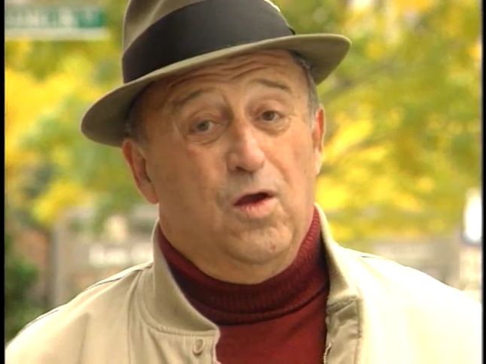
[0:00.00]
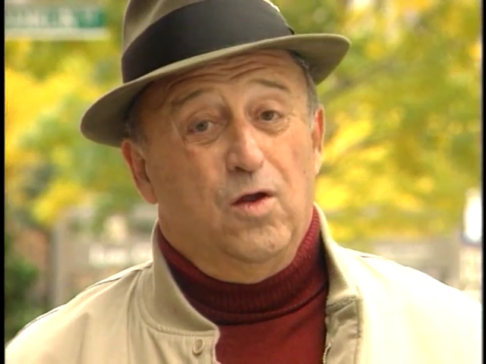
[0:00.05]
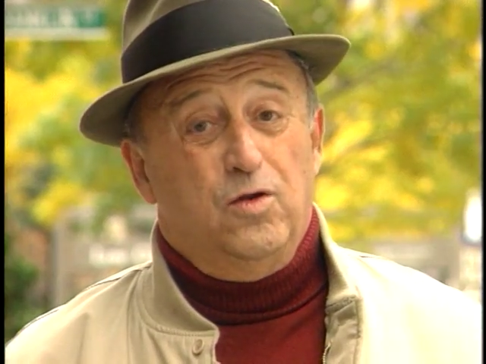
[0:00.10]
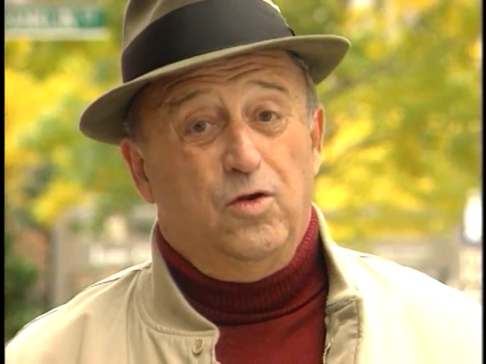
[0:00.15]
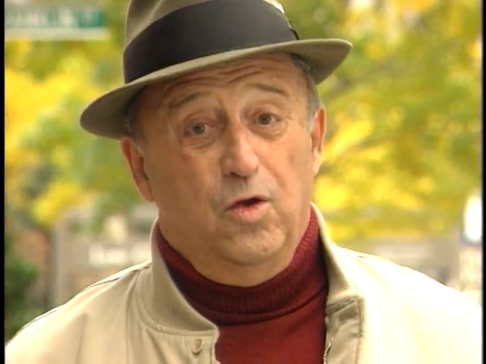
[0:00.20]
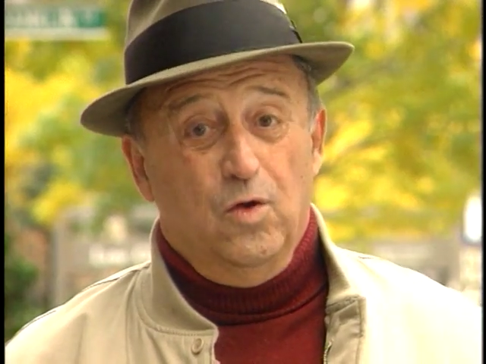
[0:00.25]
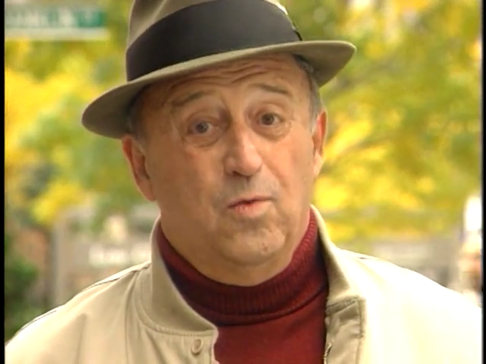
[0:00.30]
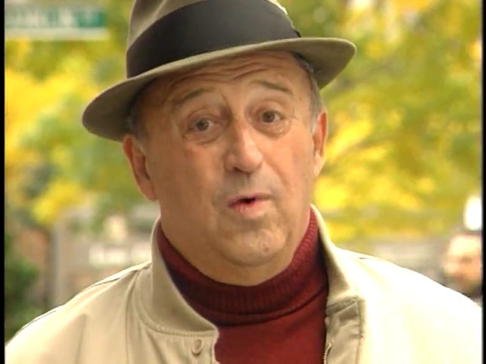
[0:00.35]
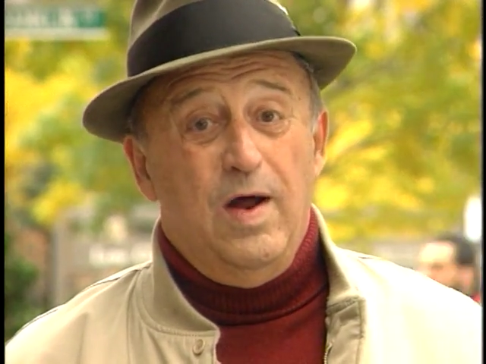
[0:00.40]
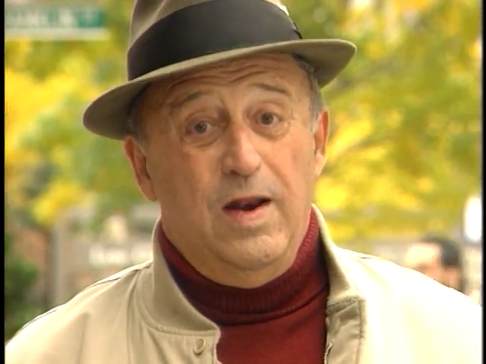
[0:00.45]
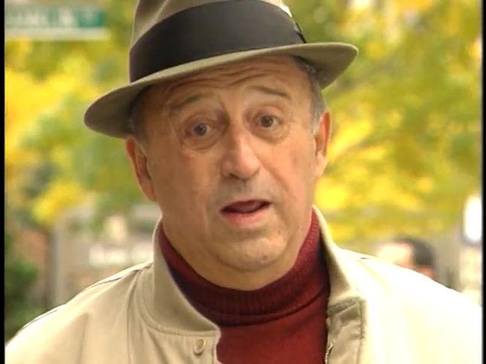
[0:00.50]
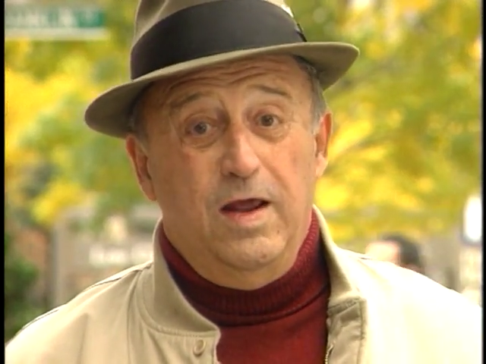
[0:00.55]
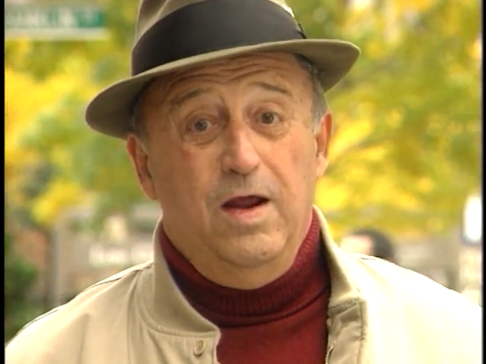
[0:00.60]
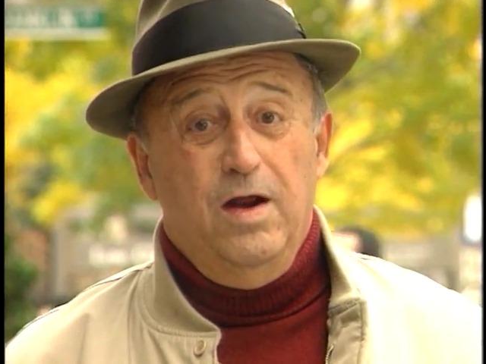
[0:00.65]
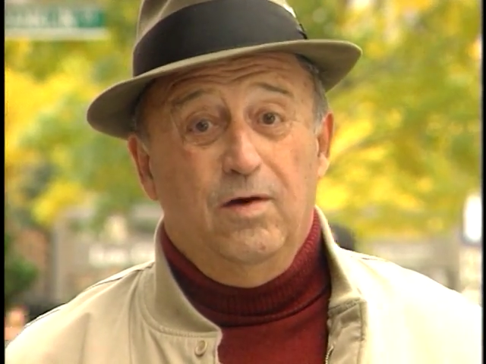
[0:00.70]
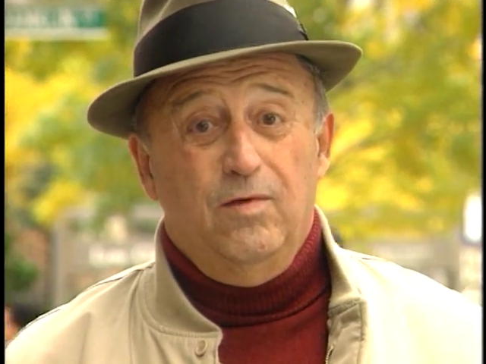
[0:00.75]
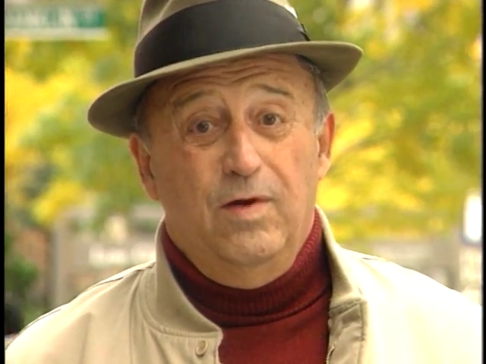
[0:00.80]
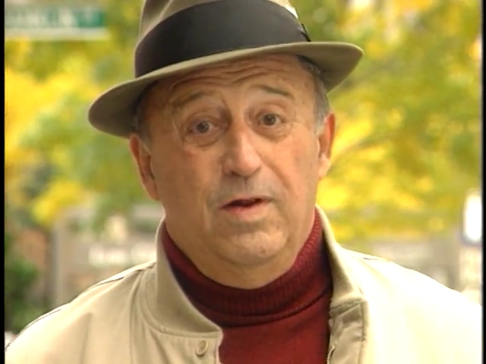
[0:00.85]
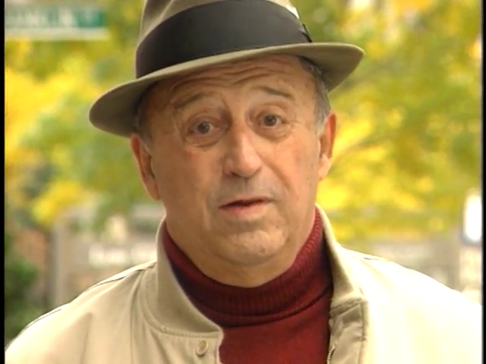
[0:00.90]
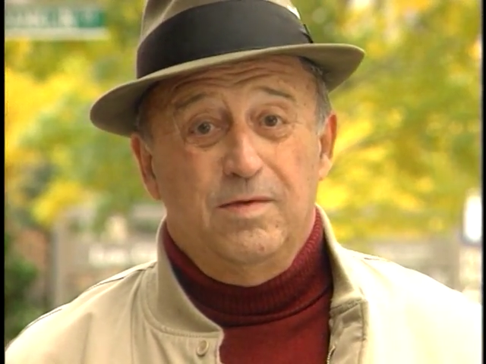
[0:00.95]
Do you want to
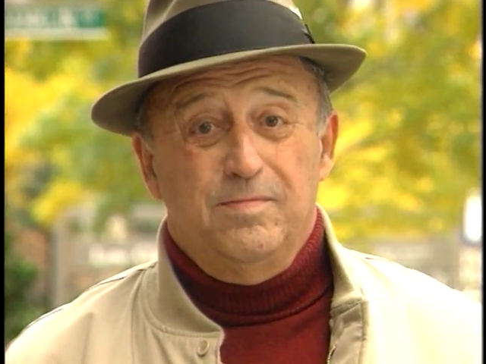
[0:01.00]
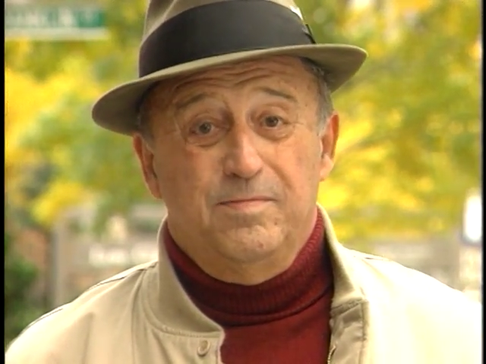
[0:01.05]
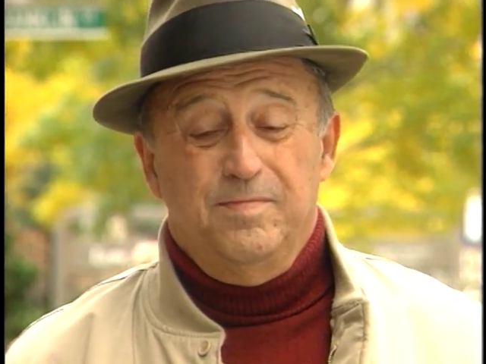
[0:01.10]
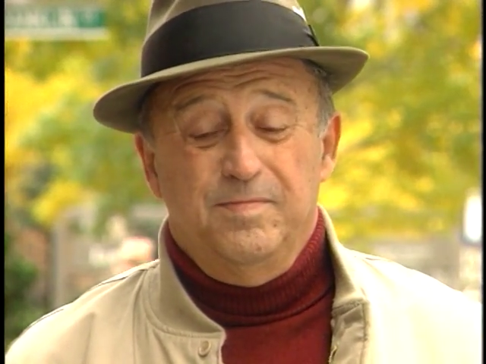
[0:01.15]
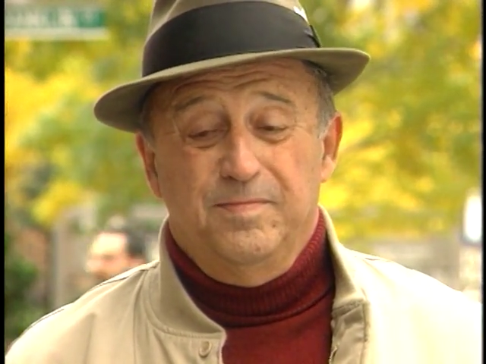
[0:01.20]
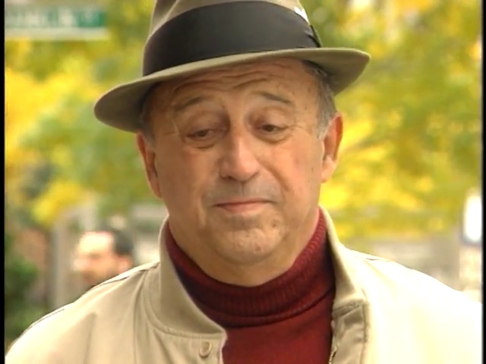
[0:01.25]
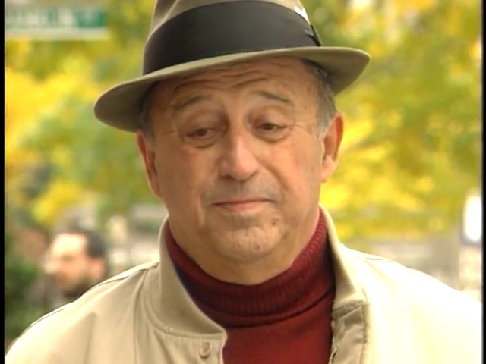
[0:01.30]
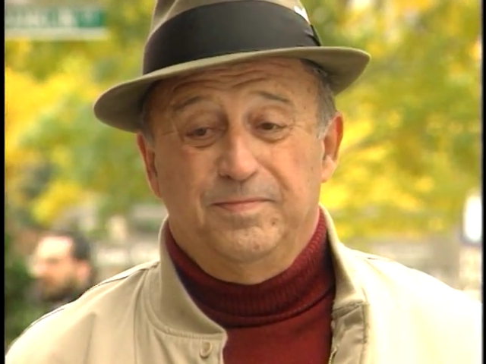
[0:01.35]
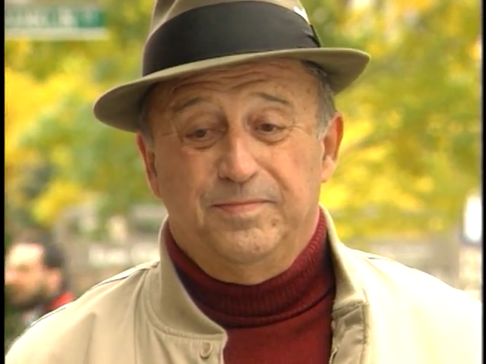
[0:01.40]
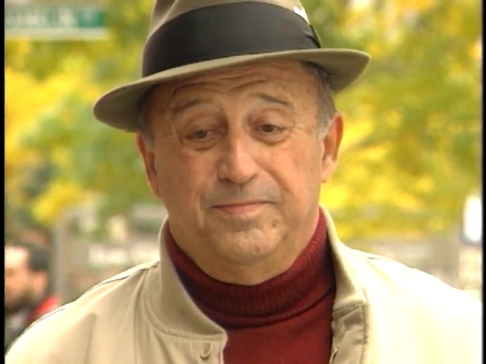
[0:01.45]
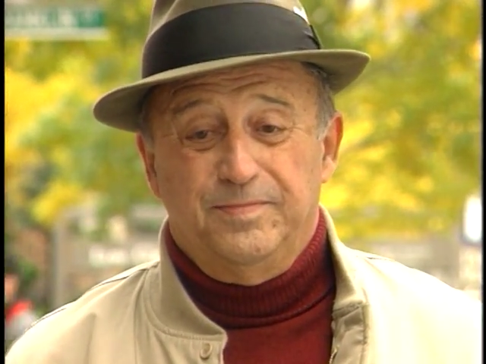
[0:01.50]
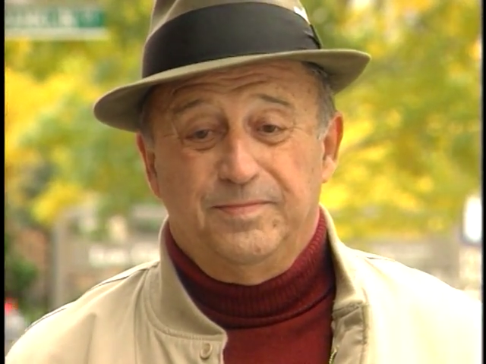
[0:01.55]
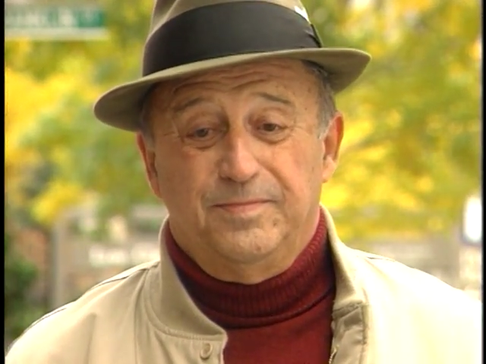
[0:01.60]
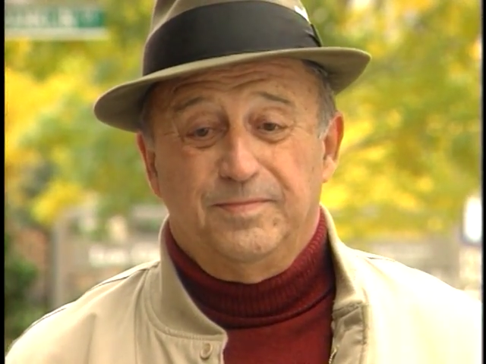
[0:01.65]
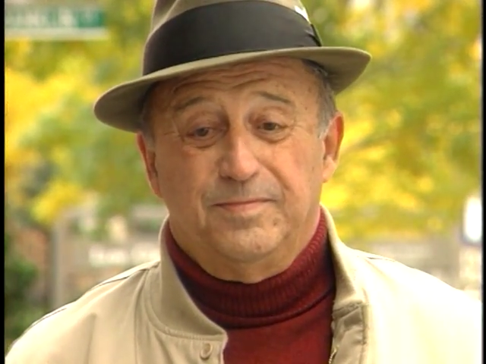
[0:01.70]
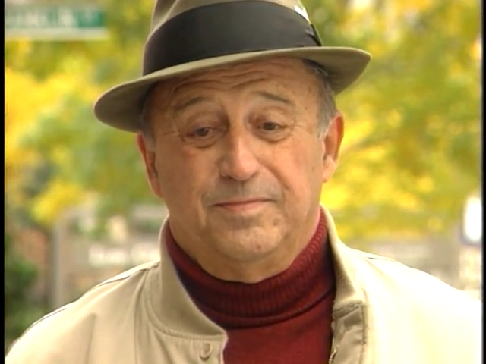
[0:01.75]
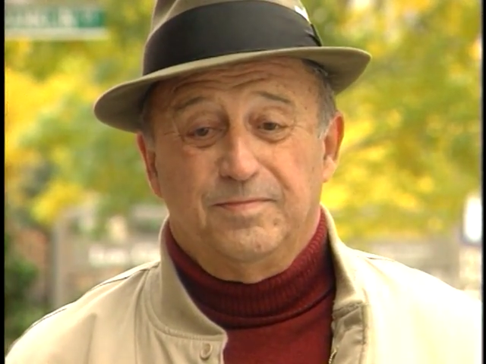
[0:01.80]
hear it? Hmm.